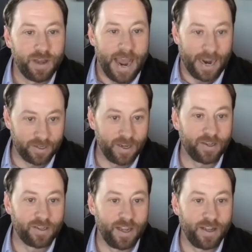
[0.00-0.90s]

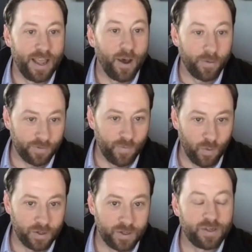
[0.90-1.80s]
access and the health
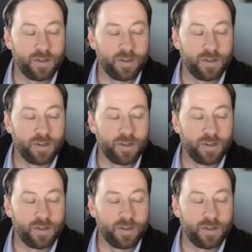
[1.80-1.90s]
force.